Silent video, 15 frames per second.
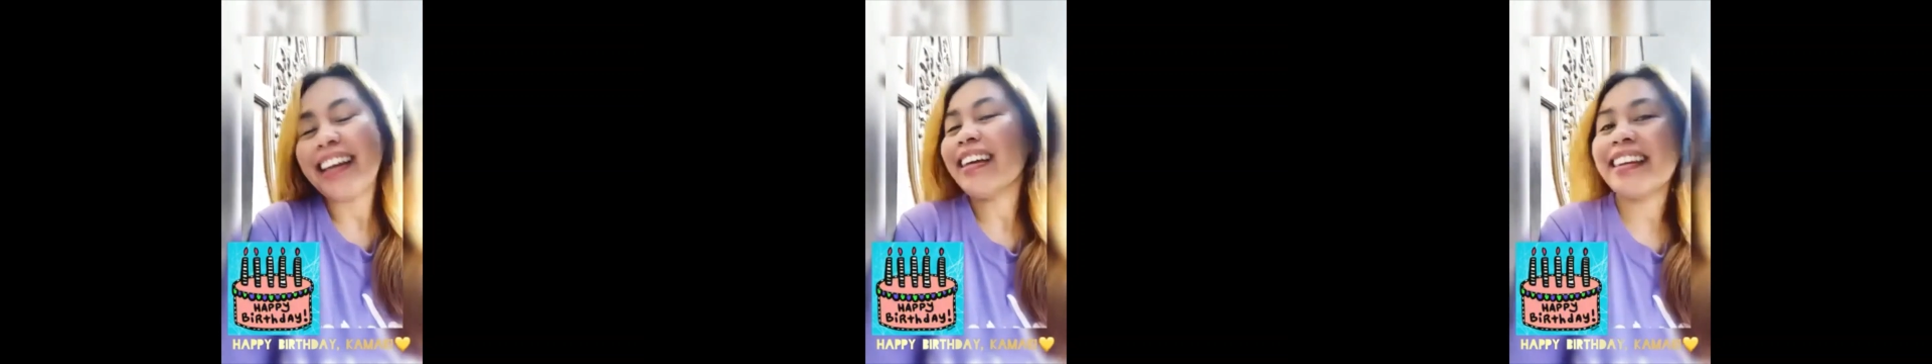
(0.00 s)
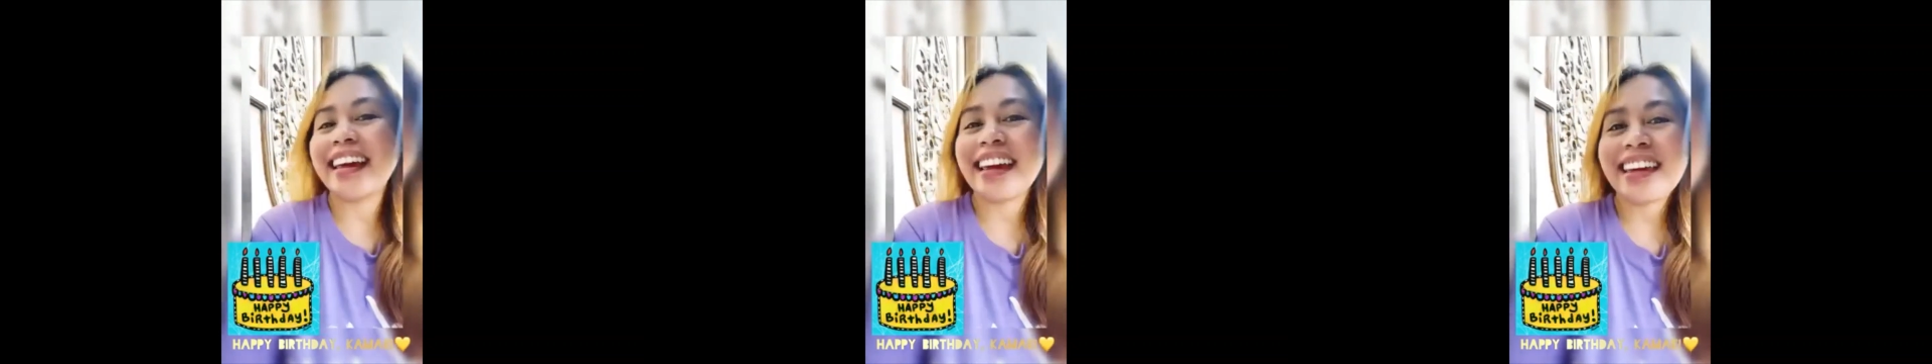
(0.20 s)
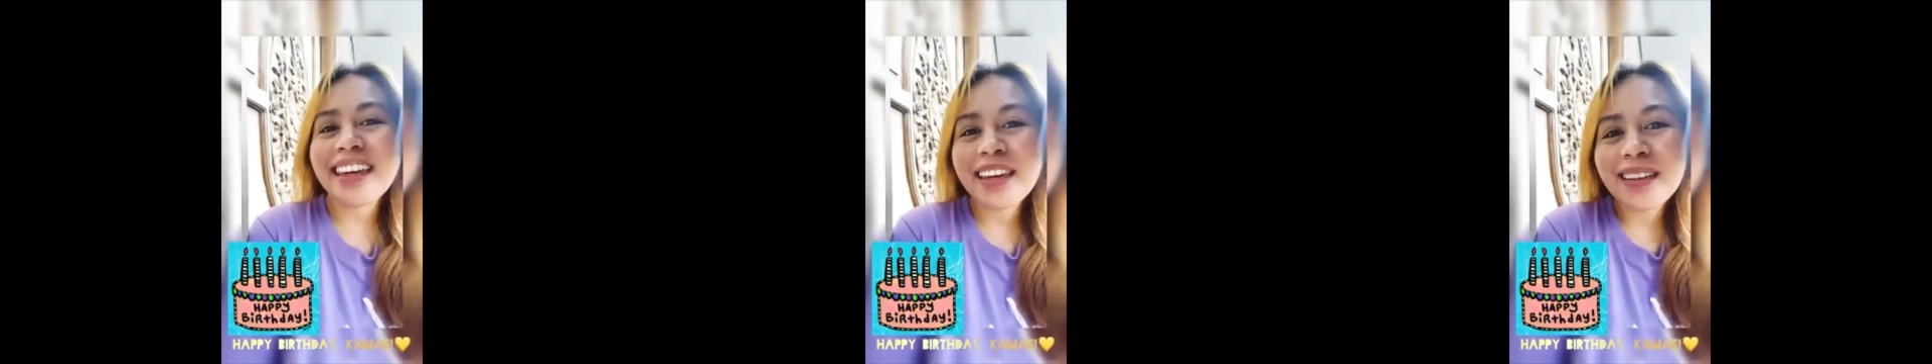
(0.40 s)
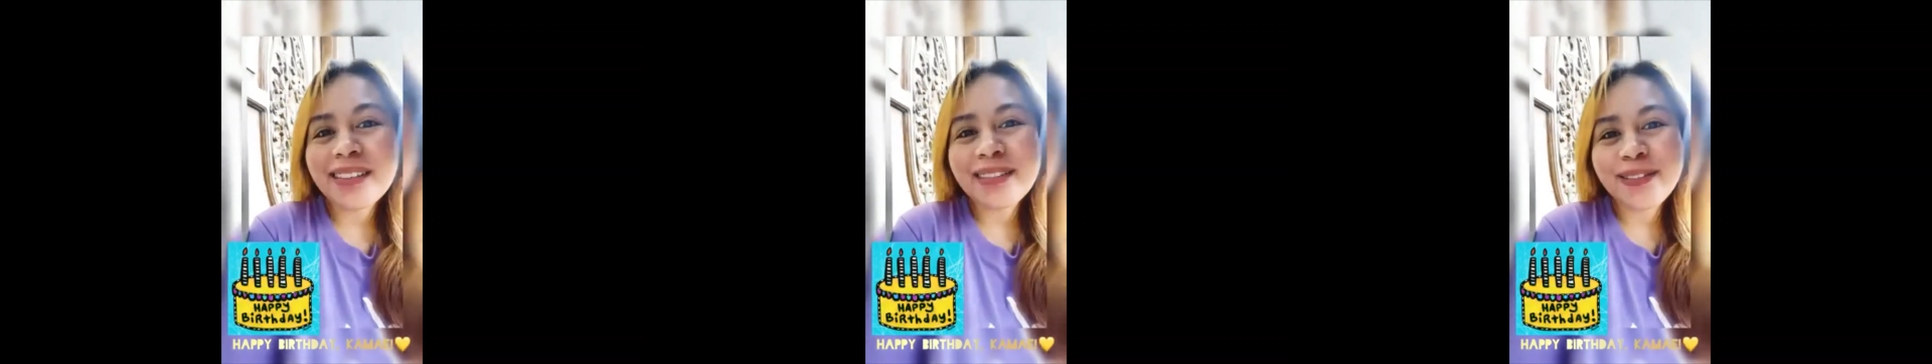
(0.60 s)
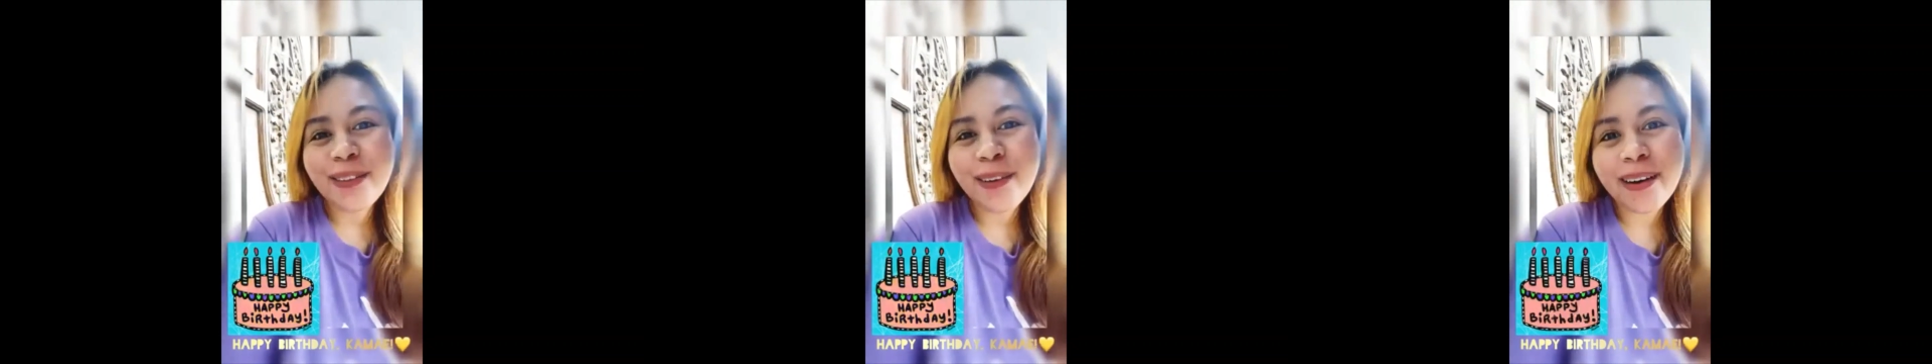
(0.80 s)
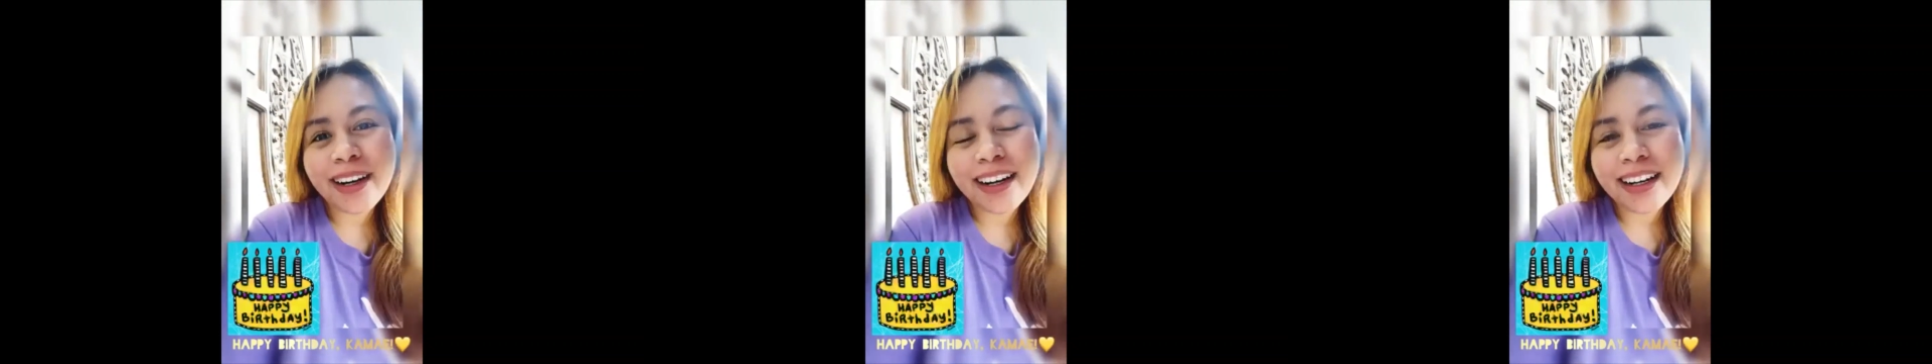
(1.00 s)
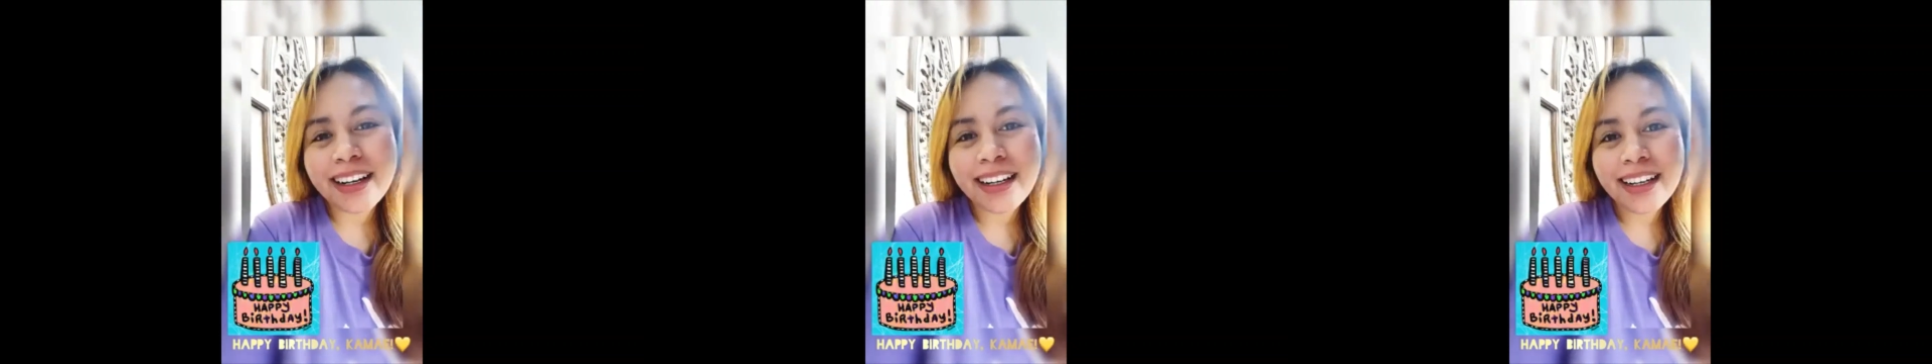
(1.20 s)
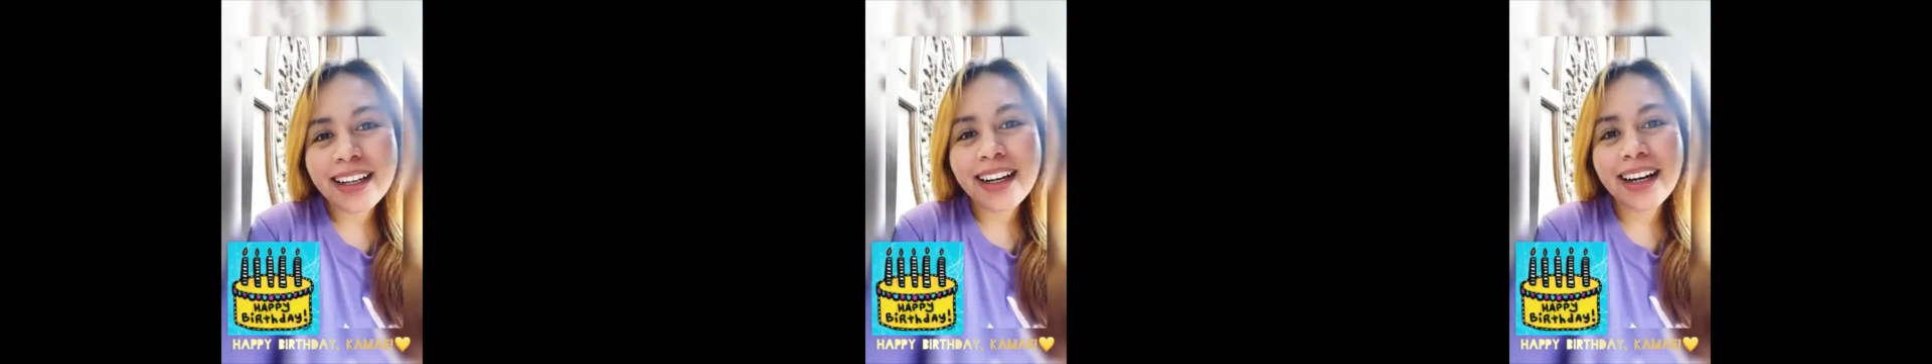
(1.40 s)
Thank you for
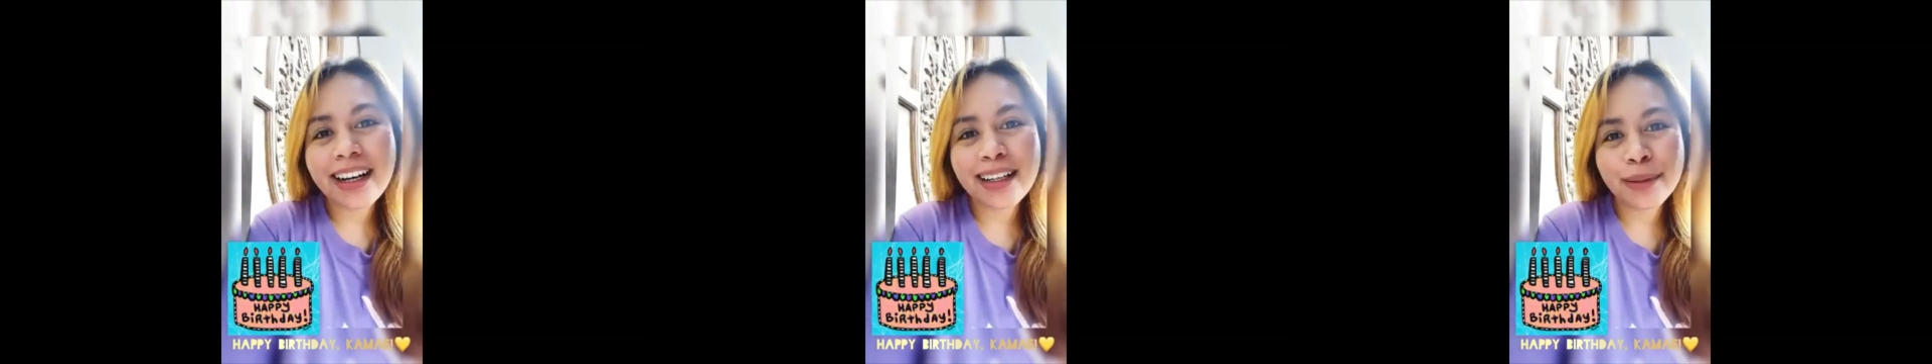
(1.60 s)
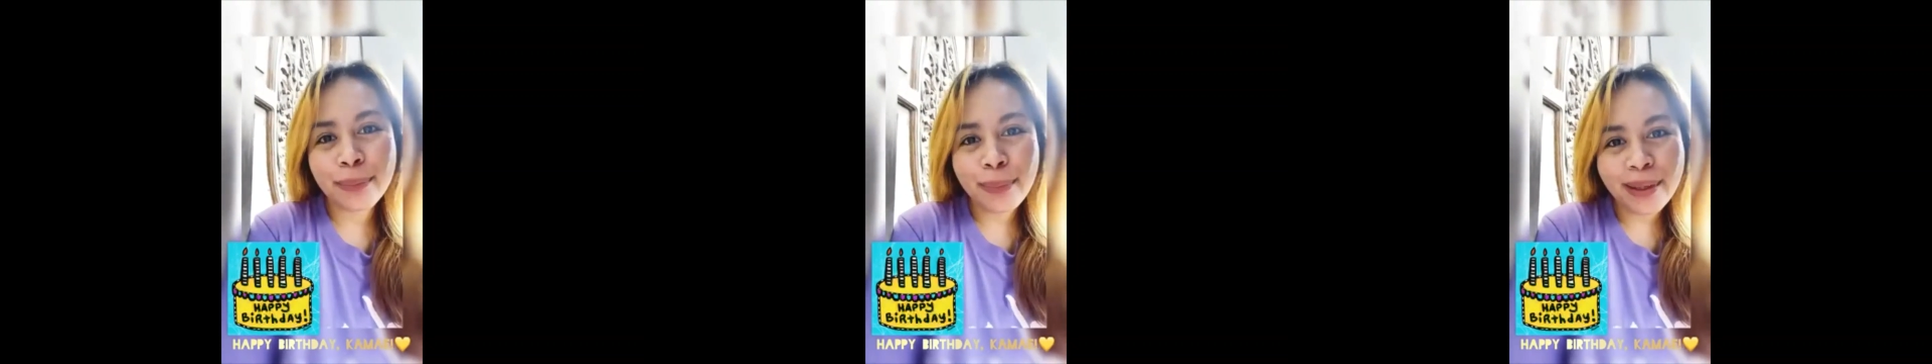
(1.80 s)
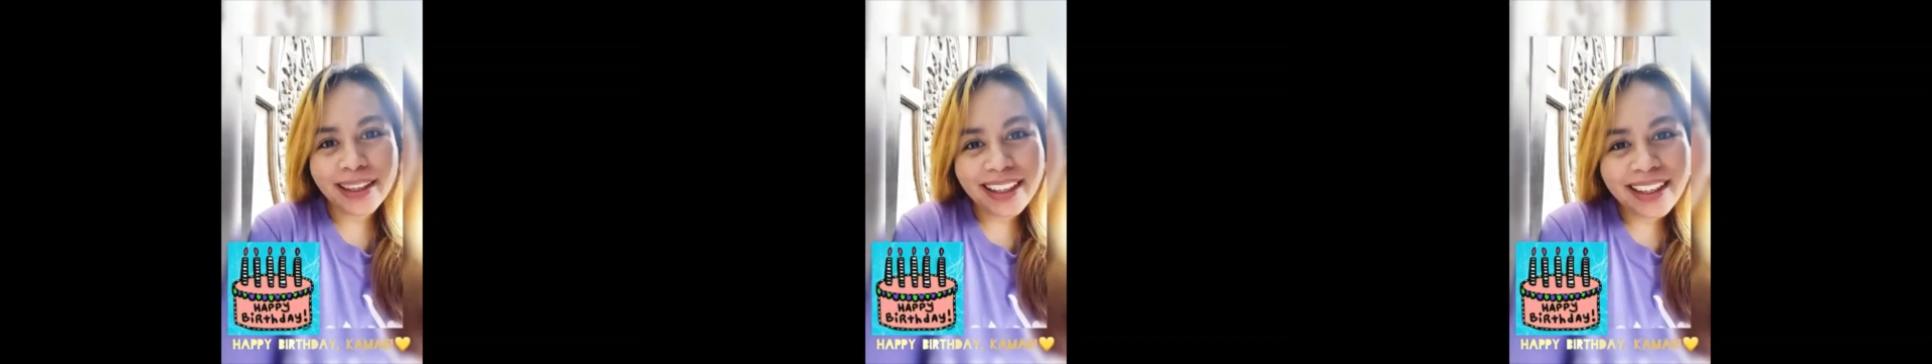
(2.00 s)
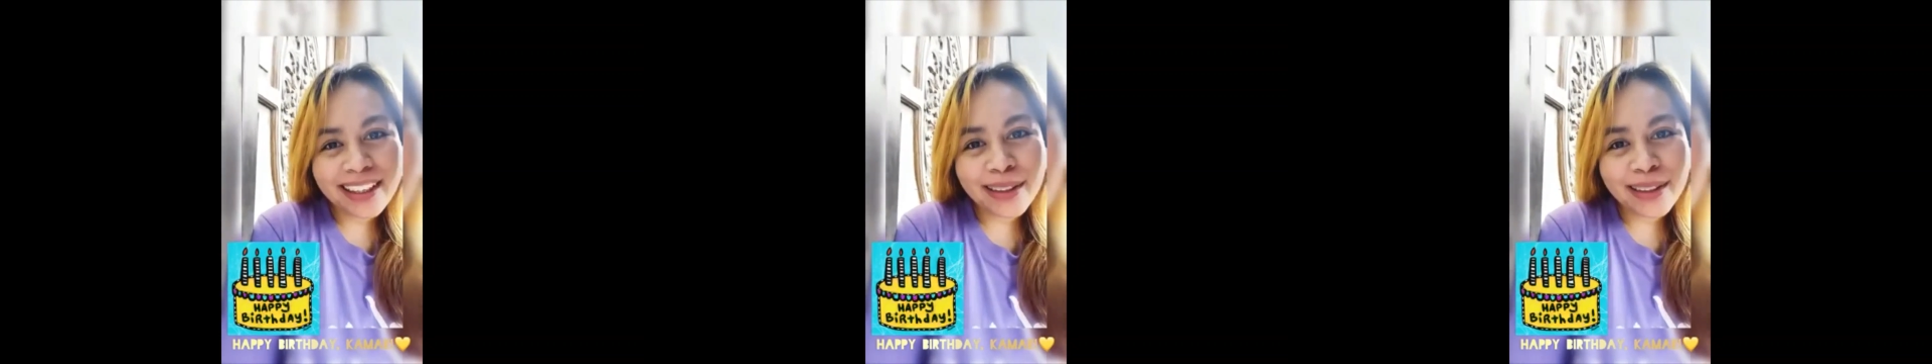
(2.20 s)
being